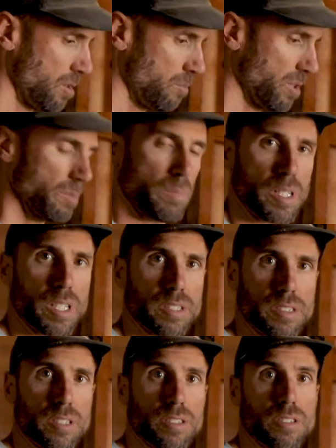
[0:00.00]
But
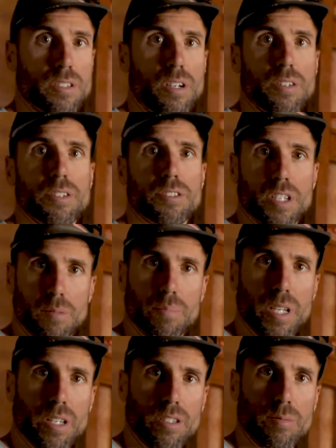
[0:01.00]
because this is called a sub
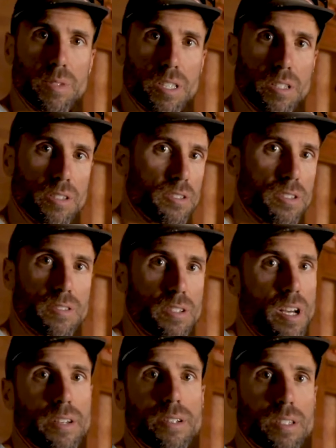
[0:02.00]
panel, because it's
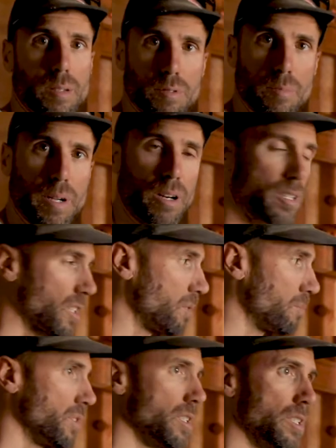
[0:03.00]
not hooked up to power
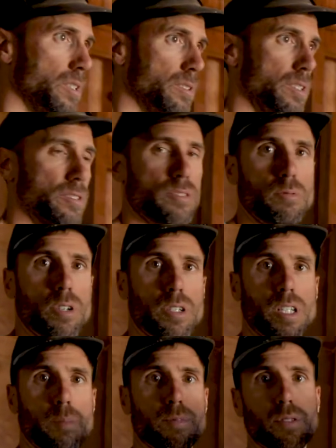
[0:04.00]
company, it's
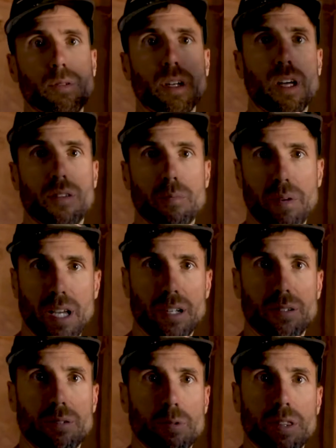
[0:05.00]
hooked up to another
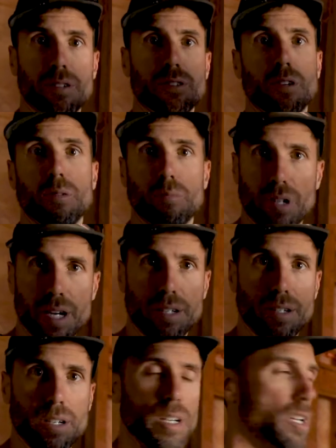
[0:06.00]
panel with its own
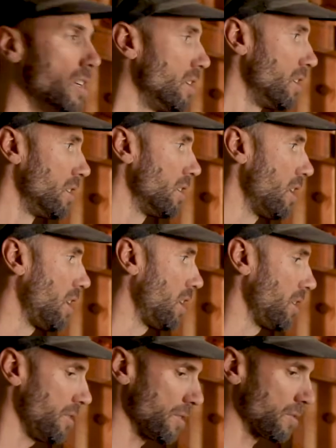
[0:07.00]
breaker,
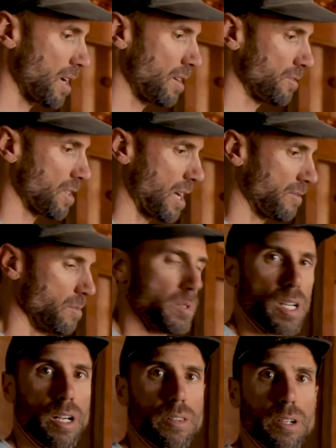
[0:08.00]
the grounds have to
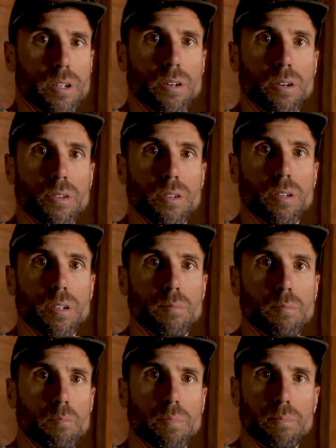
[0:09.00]
be on their own
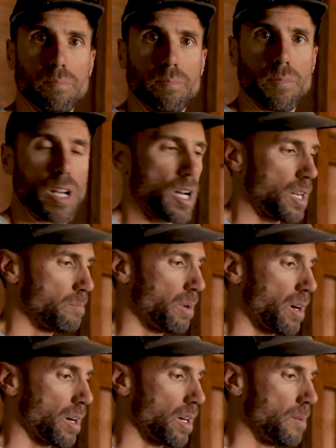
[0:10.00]

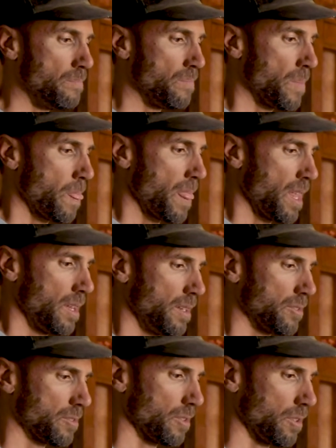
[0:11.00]
bar.
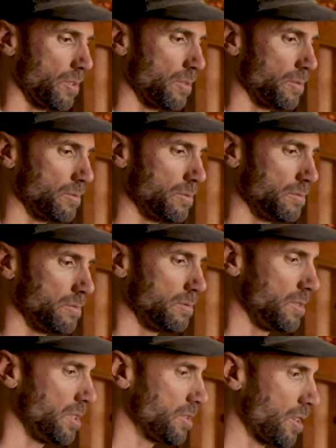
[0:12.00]
So
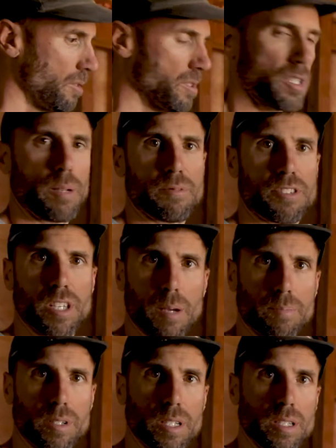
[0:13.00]
these always come
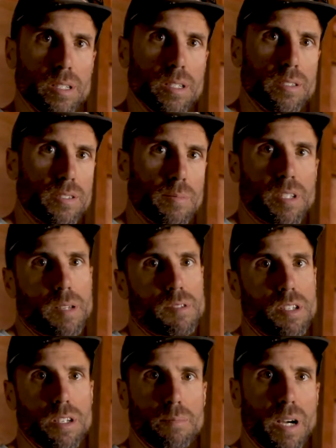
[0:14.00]
separate. Sometimes
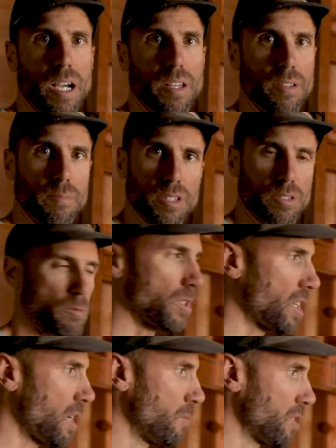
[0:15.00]
you need to buy them. This
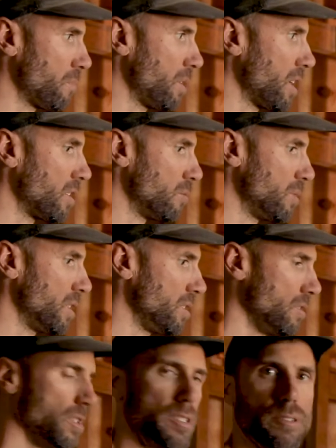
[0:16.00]
came with the panel, but
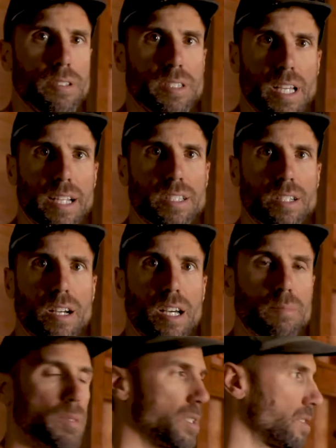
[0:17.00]
you need to attach it
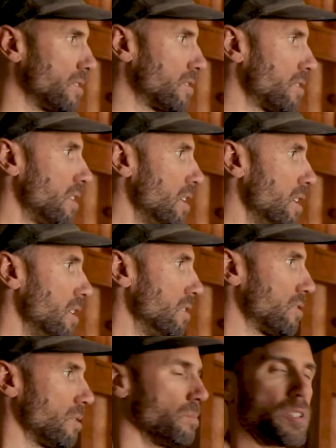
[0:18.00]
on because
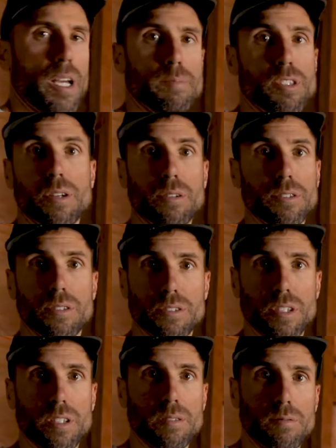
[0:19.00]
sometimes you don't use it.